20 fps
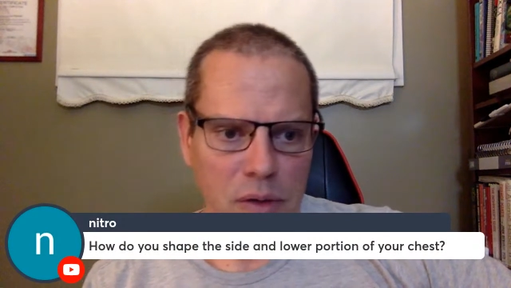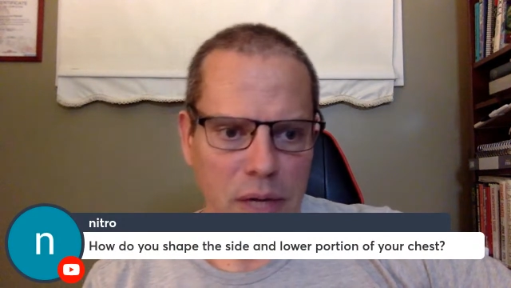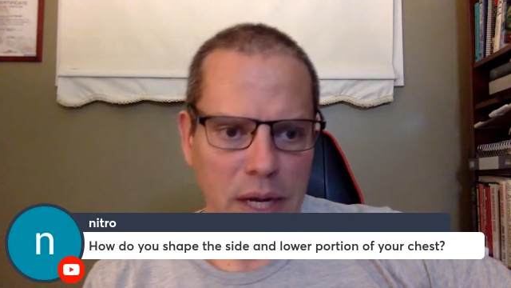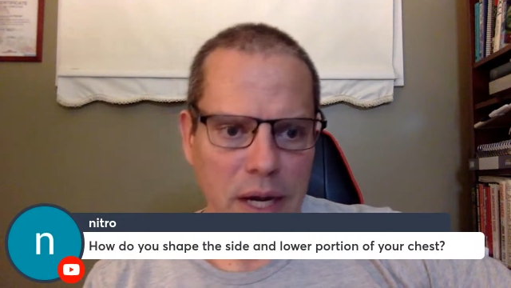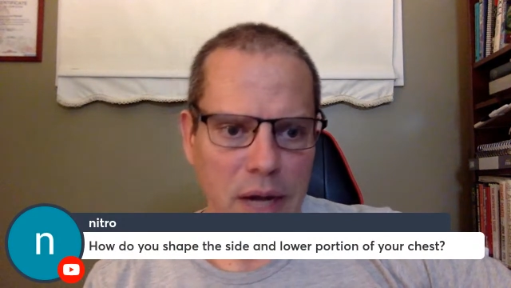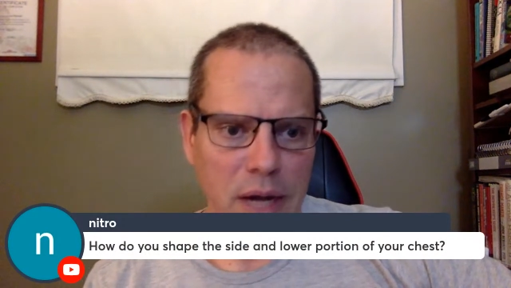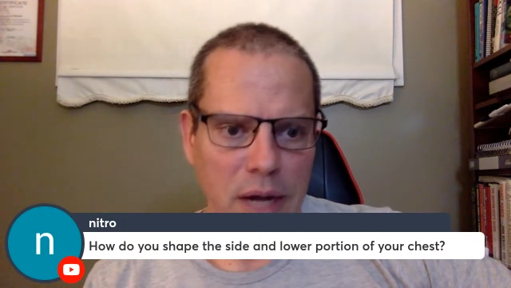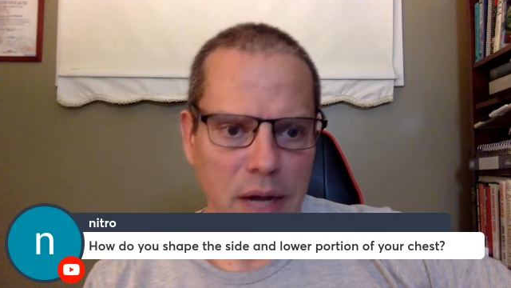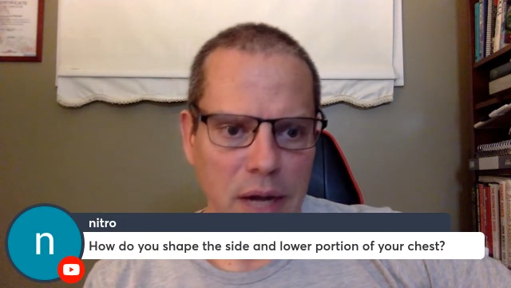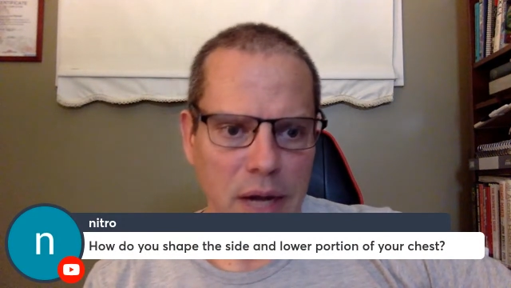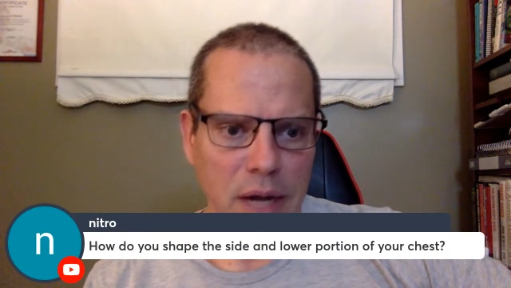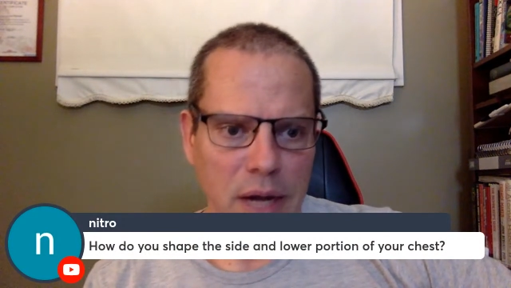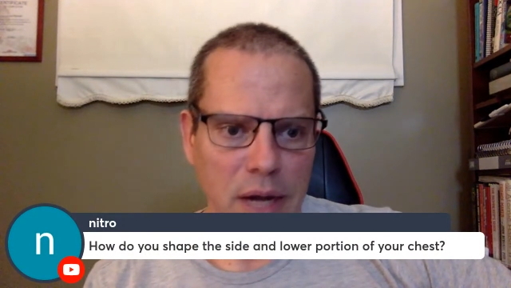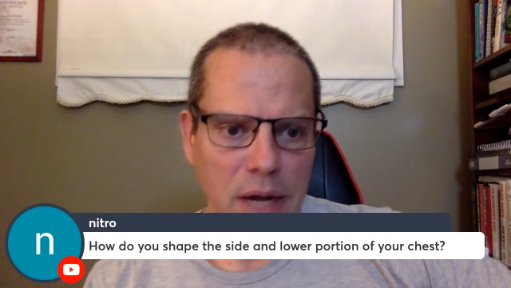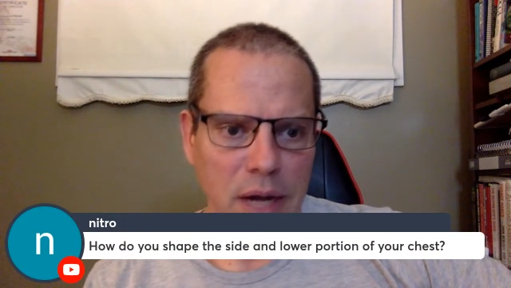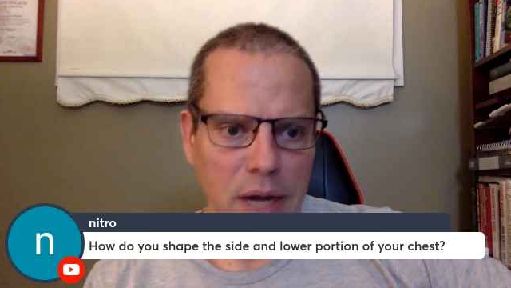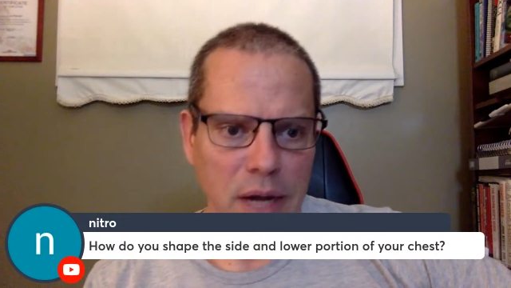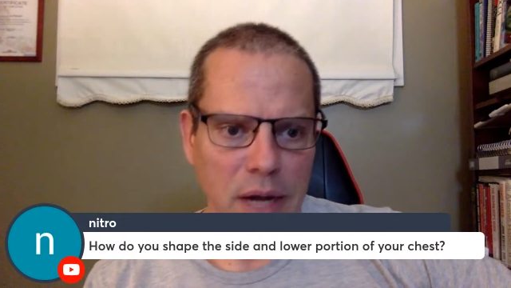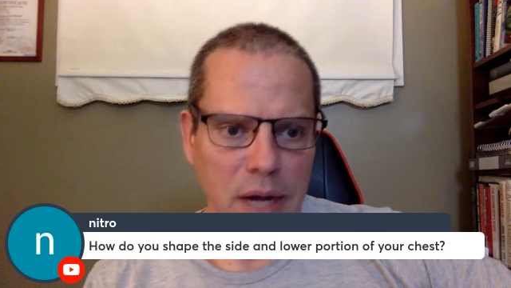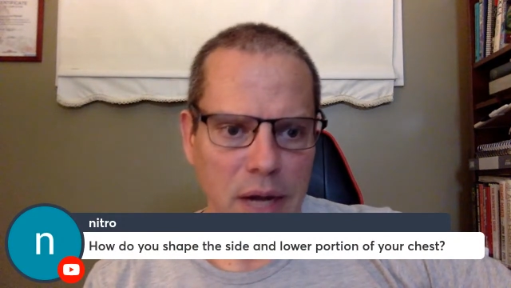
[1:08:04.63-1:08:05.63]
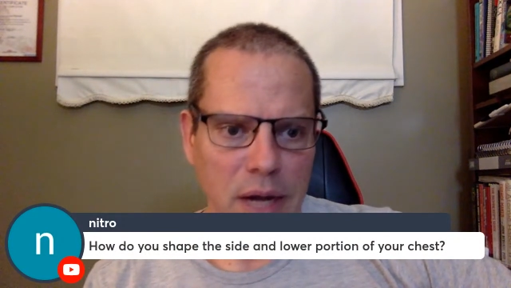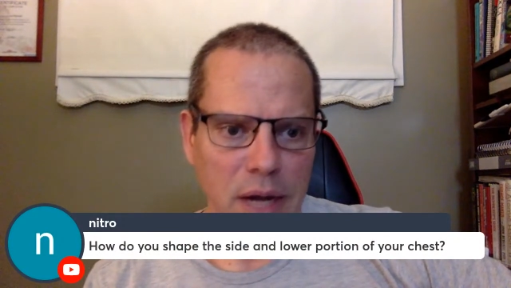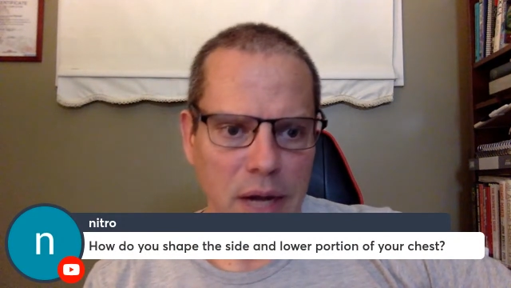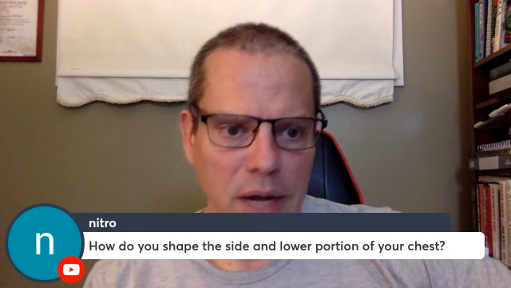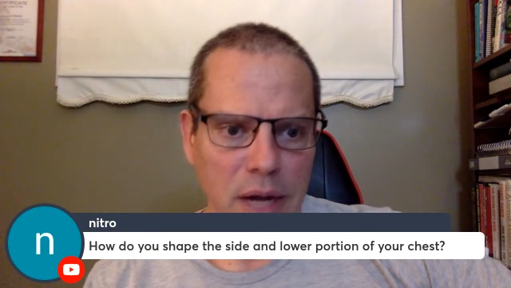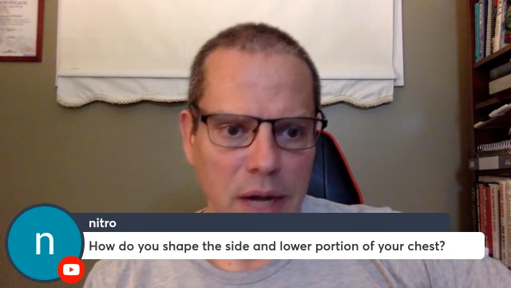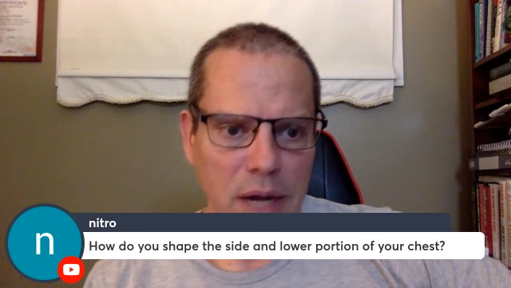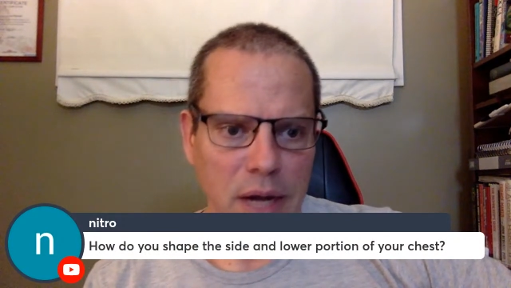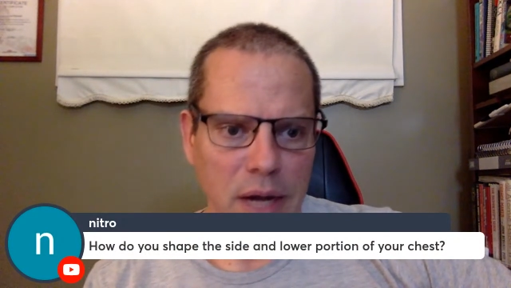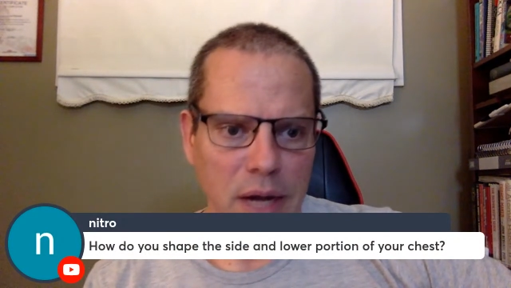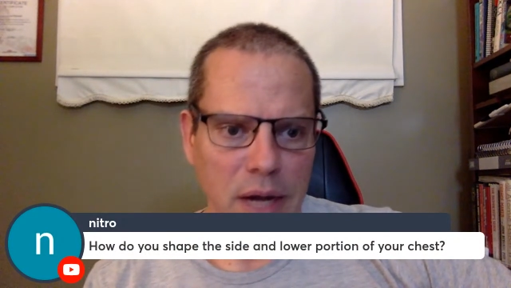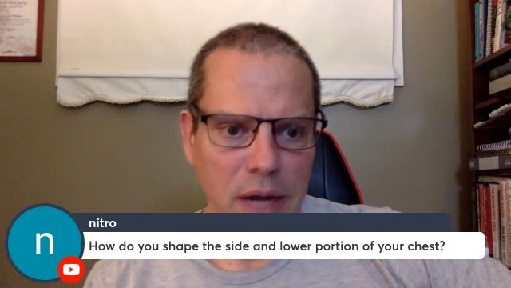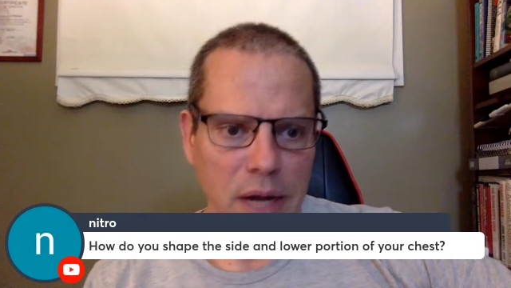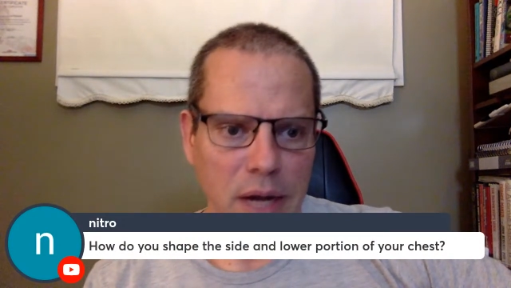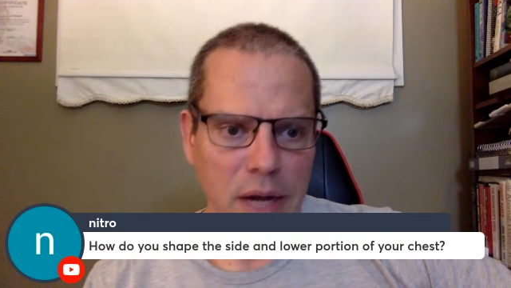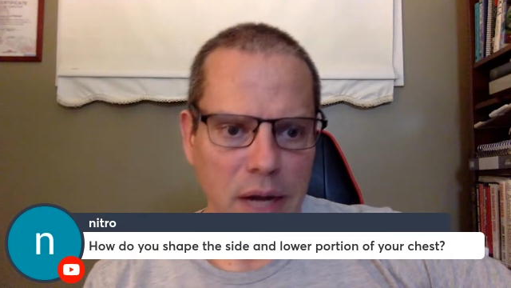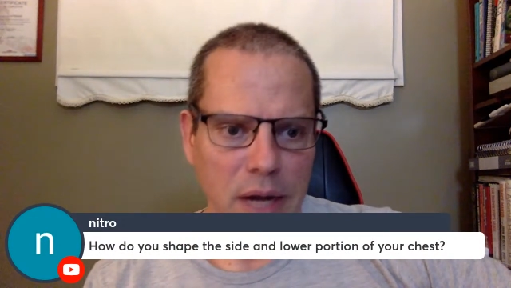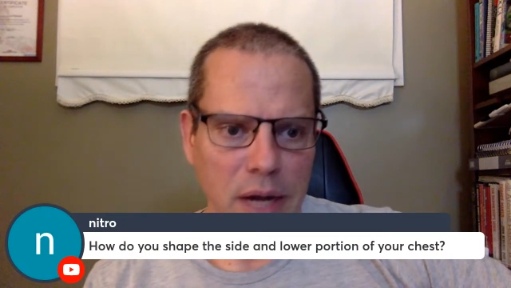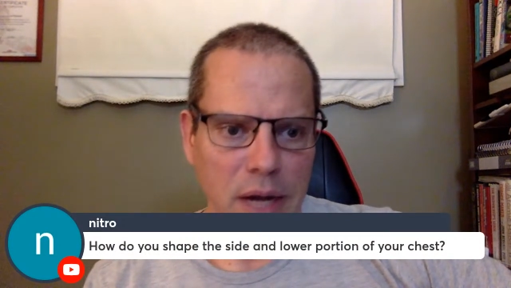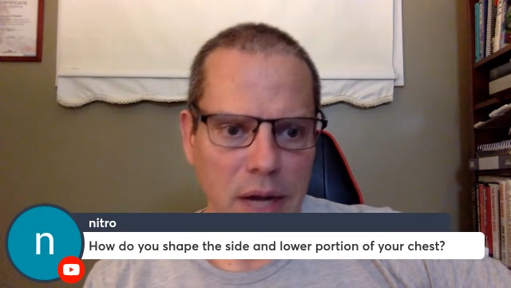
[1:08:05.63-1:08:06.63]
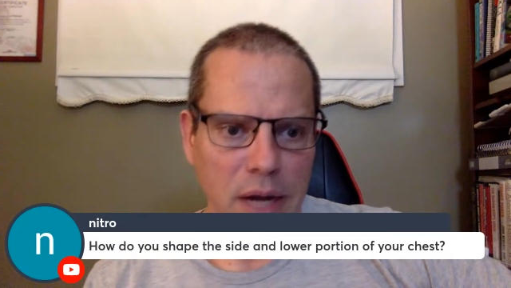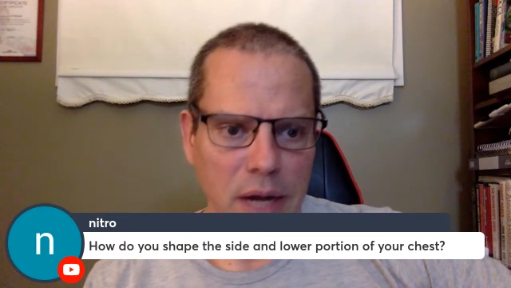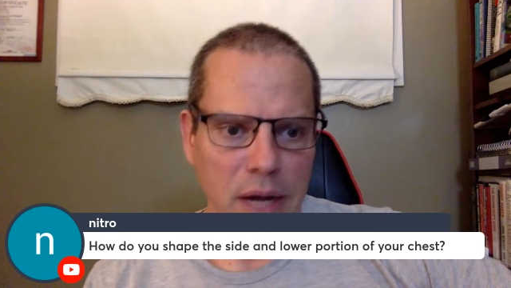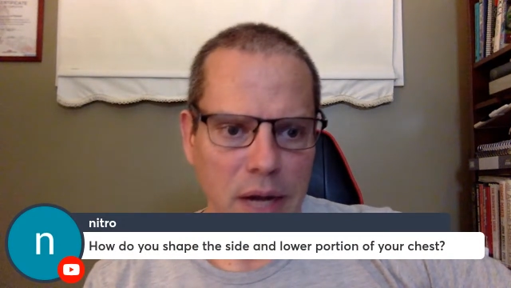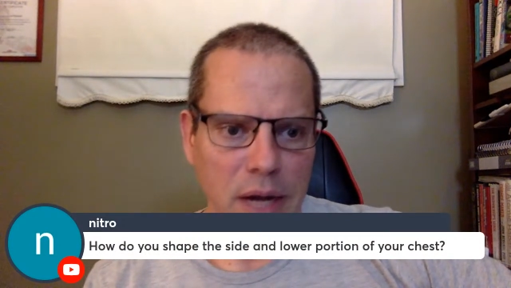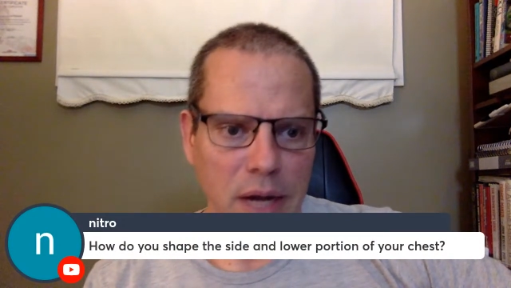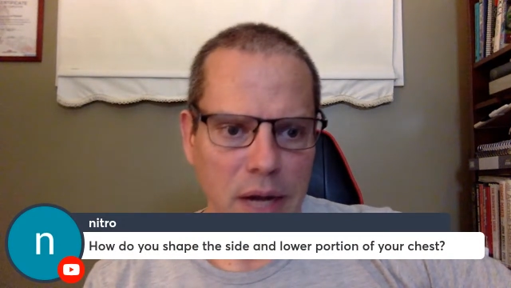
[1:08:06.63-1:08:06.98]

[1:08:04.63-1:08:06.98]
how do you shape the side and